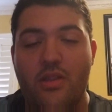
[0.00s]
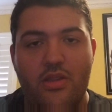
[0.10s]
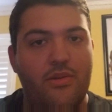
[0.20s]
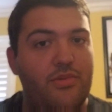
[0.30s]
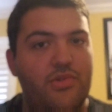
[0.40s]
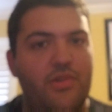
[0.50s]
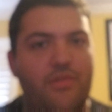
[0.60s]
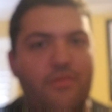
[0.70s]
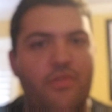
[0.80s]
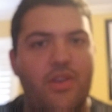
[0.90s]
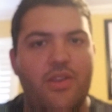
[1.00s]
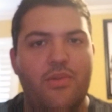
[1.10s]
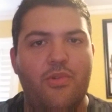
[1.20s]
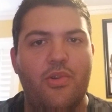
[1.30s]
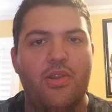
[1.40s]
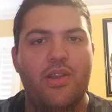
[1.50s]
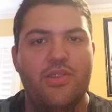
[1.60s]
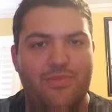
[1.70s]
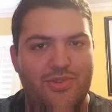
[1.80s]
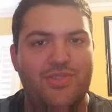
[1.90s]
you enjoyed Infinity War
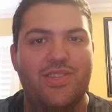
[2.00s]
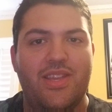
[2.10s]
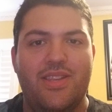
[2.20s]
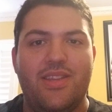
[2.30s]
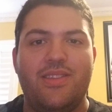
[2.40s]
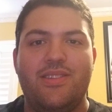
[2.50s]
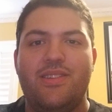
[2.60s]
as much as I did.